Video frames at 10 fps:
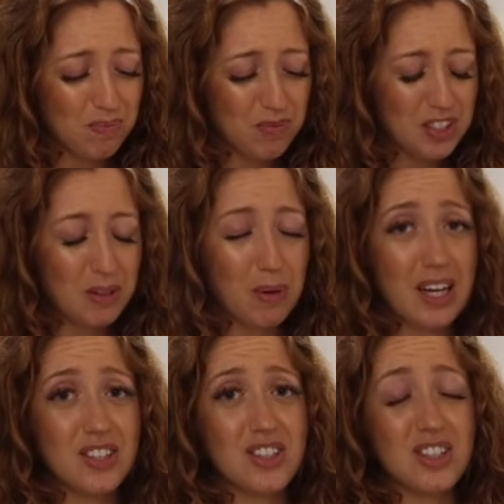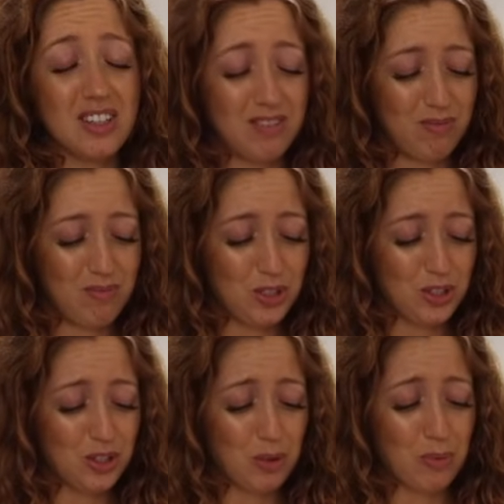Sebastian
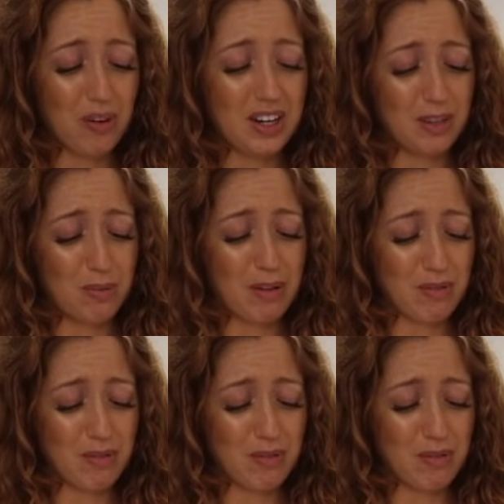just upgraded my